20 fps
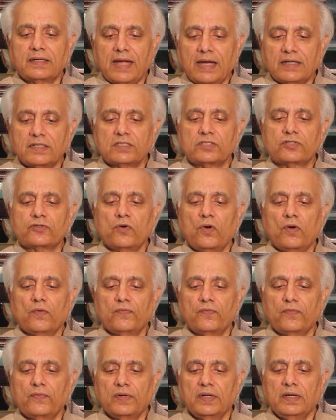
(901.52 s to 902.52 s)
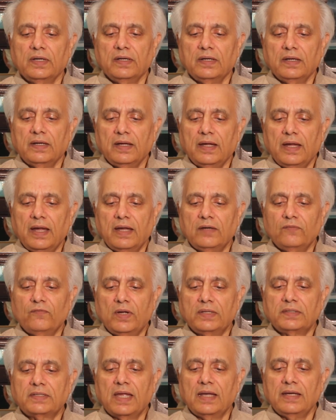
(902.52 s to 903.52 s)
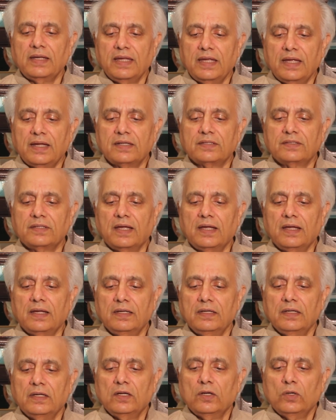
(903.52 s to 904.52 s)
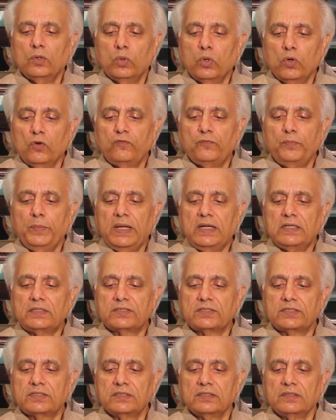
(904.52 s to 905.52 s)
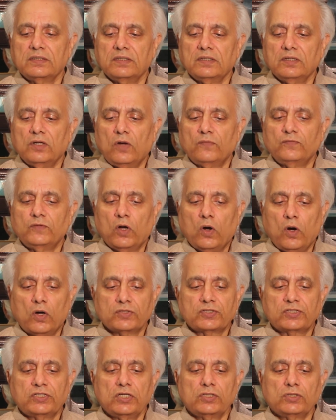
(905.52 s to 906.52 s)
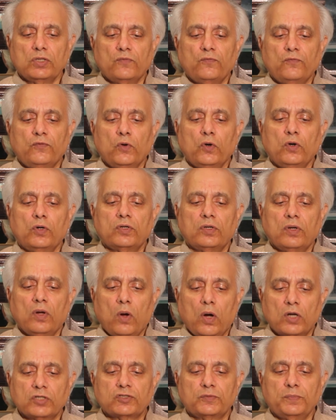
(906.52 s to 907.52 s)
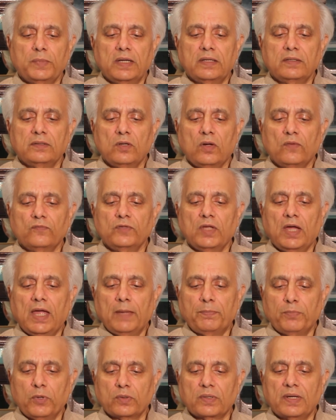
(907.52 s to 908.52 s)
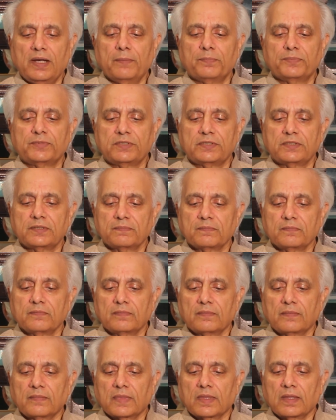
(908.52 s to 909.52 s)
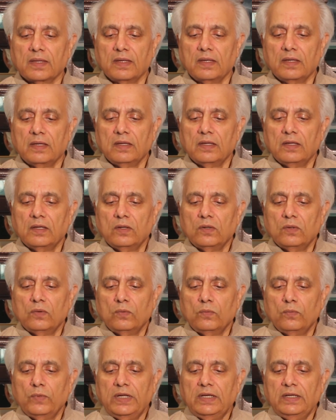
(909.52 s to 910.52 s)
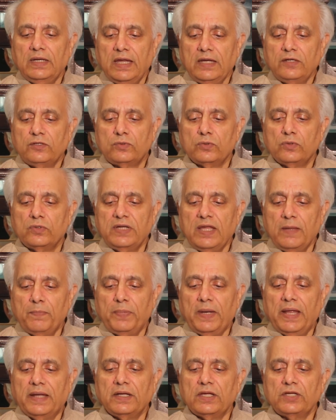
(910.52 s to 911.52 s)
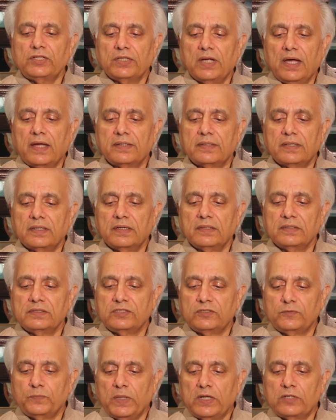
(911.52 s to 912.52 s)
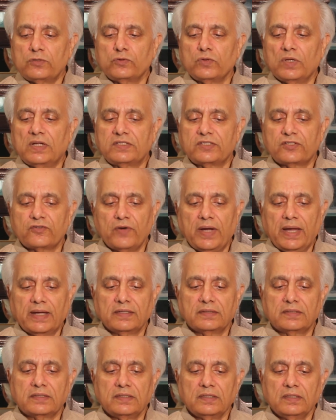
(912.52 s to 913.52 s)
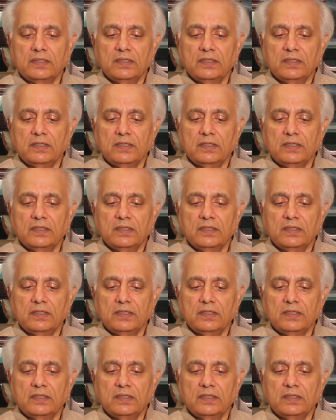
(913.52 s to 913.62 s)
catastrophe, and one can hear the hoofbeats of the horses of four horsemen of the apocalypse. We need to replenish our spiritual strength.